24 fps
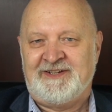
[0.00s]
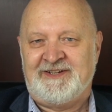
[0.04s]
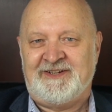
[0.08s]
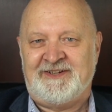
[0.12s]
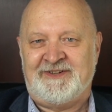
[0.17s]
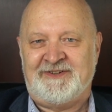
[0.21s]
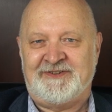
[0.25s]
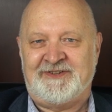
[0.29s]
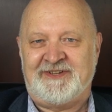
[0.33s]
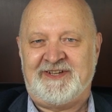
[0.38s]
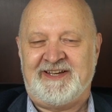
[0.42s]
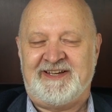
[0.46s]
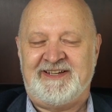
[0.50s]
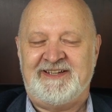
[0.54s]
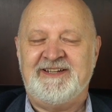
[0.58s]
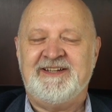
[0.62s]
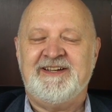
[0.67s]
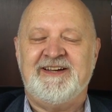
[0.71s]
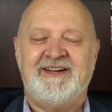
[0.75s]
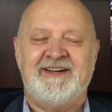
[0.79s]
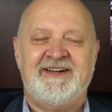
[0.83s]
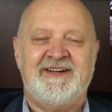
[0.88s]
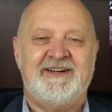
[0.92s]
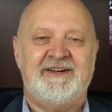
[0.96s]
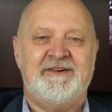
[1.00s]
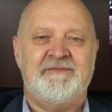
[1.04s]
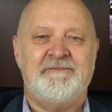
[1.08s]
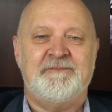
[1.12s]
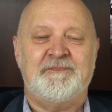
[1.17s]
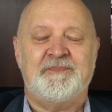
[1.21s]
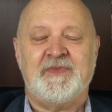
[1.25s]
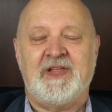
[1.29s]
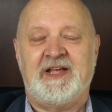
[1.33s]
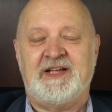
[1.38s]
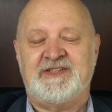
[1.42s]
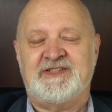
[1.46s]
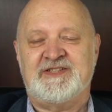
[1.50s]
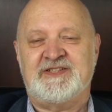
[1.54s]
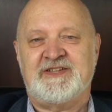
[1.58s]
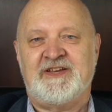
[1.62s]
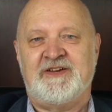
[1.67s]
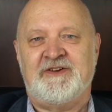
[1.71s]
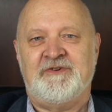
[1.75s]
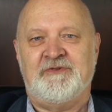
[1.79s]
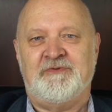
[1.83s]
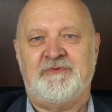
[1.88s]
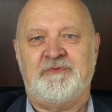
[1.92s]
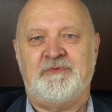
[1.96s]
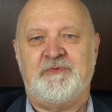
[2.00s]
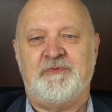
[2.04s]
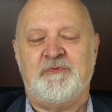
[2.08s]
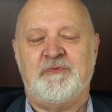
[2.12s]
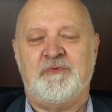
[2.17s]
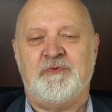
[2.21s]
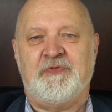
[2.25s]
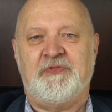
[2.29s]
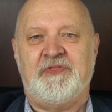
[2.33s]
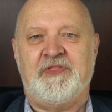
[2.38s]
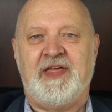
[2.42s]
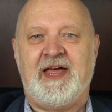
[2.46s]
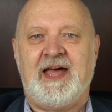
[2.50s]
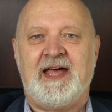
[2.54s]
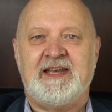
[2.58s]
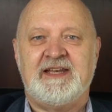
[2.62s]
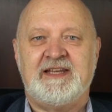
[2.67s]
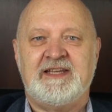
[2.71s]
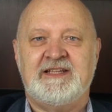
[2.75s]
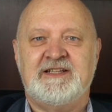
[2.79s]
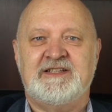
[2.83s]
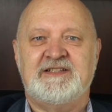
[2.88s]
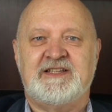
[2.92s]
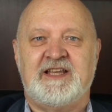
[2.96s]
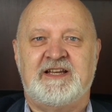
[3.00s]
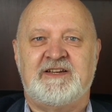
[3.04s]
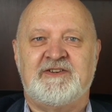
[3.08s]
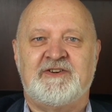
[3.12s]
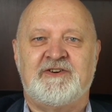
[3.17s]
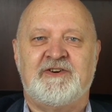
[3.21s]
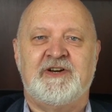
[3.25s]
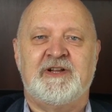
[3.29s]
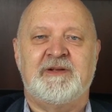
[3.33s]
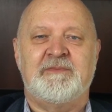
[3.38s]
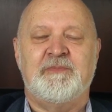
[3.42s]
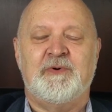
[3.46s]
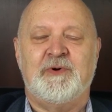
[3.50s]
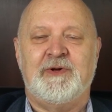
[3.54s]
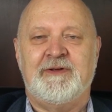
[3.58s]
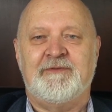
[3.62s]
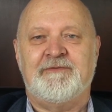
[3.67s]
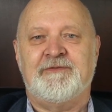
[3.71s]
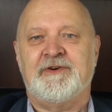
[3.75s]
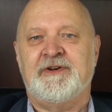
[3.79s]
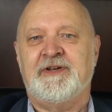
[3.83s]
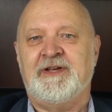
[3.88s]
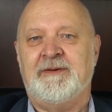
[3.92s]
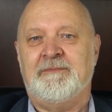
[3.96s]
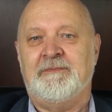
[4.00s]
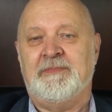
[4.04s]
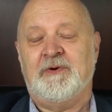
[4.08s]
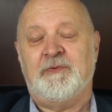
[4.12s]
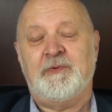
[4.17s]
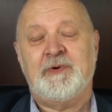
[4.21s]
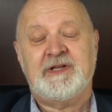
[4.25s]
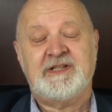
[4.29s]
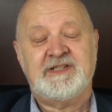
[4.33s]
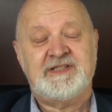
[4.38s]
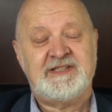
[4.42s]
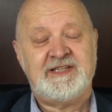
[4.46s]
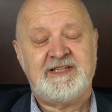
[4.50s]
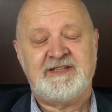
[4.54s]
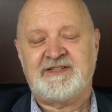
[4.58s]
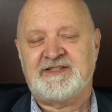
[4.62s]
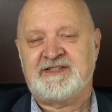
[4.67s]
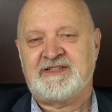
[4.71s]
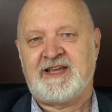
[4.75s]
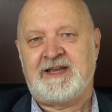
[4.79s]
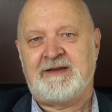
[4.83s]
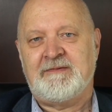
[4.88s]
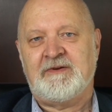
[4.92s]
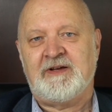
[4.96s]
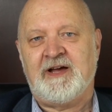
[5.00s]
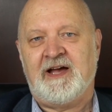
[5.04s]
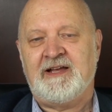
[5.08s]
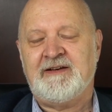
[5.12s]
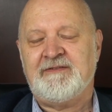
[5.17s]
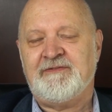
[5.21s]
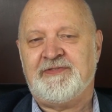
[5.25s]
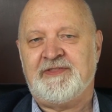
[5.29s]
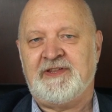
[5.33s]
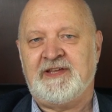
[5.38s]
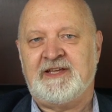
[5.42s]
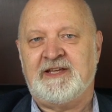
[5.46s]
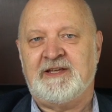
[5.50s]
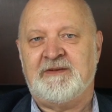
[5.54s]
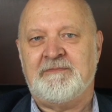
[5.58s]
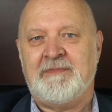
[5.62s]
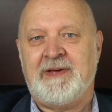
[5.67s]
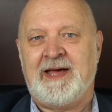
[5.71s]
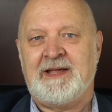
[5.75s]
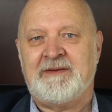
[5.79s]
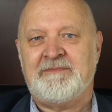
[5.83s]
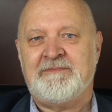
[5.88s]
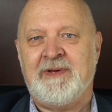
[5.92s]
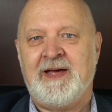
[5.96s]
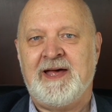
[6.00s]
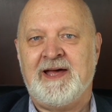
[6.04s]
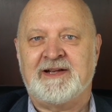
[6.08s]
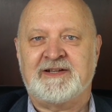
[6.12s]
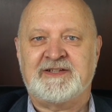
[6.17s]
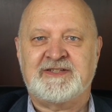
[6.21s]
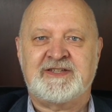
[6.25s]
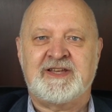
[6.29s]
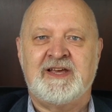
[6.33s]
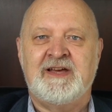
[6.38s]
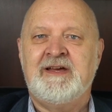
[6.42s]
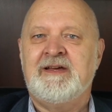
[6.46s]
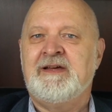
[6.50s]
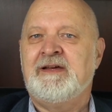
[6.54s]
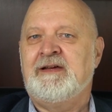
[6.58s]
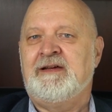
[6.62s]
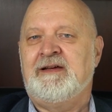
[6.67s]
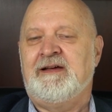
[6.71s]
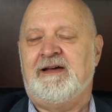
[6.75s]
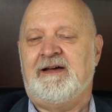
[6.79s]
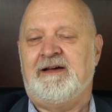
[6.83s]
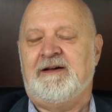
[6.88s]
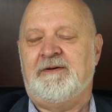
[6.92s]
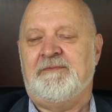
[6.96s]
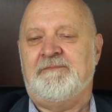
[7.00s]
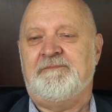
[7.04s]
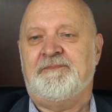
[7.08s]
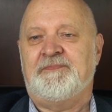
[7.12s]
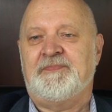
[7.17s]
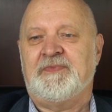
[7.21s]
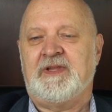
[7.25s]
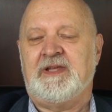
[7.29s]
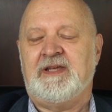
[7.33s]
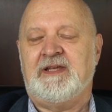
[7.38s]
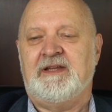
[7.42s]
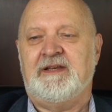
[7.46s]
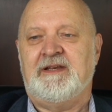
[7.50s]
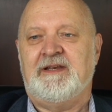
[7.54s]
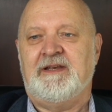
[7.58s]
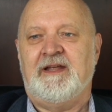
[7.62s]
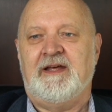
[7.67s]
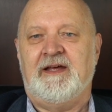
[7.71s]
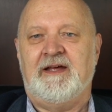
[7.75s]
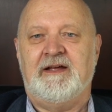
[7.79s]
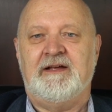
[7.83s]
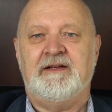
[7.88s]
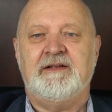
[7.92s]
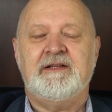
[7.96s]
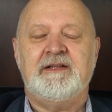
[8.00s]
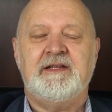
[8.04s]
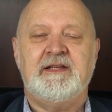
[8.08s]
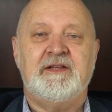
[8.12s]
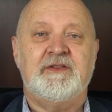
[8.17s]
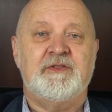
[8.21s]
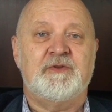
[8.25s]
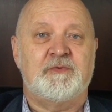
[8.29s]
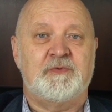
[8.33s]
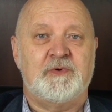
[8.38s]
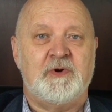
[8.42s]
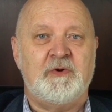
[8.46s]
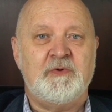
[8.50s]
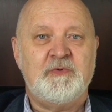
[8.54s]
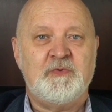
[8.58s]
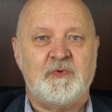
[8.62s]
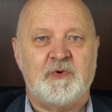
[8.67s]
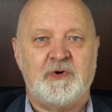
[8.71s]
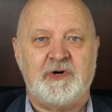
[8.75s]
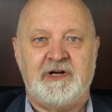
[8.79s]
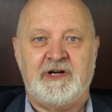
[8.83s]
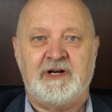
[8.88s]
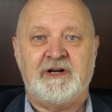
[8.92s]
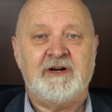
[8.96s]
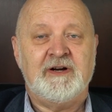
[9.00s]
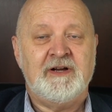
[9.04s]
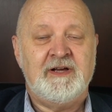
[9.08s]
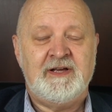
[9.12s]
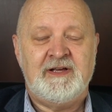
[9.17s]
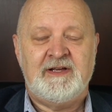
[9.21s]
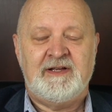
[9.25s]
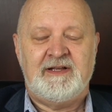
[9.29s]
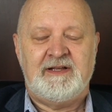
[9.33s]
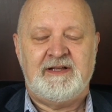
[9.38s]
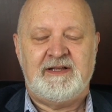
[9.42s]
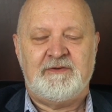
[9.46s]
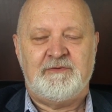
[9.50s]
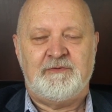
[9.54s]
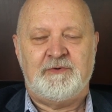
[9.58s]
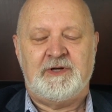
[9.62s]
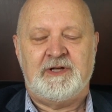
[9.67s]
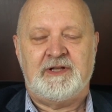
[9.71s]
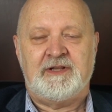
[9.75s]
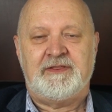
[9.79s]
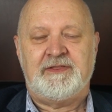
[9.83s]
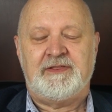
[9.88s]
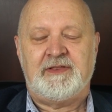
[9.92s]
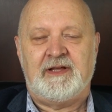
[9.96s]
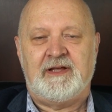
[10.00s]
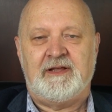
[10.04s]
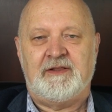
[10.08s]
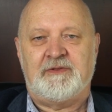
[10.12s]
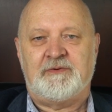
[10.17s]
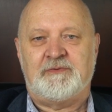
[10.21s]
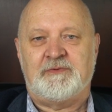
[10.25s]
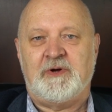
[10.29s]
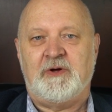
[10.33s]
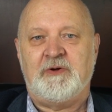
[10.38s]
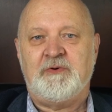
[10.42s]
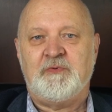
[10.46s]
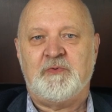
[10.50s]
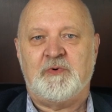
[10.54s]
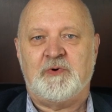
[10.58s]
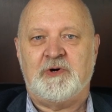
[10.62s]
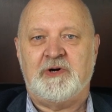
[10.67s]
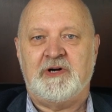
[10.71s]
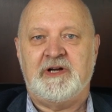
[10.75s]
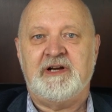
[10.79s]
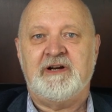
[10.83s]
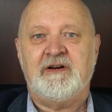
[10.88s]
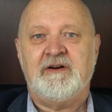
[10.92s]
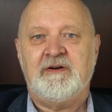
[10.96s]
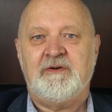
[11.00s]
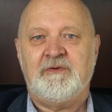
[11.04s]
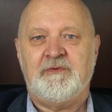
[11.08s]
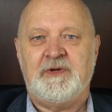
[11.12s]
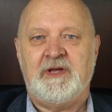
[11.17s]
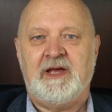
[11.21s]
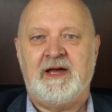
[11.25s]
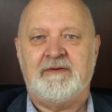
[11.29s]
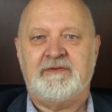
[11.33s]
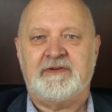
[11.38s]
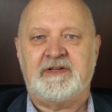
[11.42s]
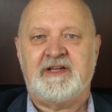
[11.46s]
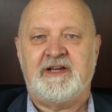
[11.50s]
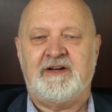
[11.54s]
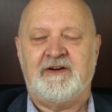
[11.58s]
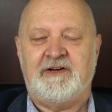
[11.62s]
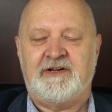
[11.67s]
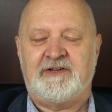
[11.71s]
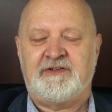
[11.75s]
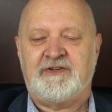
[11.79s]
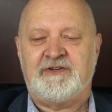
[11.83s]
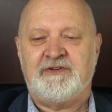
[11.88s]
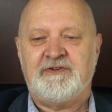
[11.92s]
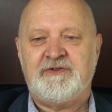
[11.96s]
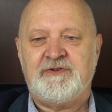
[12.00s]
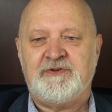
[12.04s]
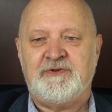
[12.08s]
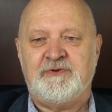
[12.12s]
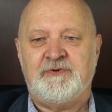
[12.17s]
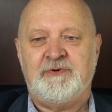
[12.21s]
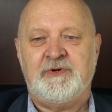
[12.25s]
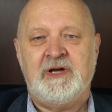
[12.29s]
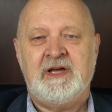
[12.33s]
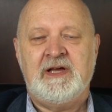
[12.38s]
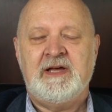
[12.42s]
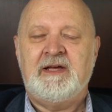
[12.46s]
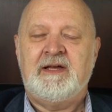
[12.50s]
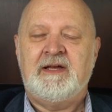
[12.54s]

Okay, and so that is a turning point for him. But we can see the same kind of thing in Mad Max, in the Road Warrior. With the Road Warrior, we have a character who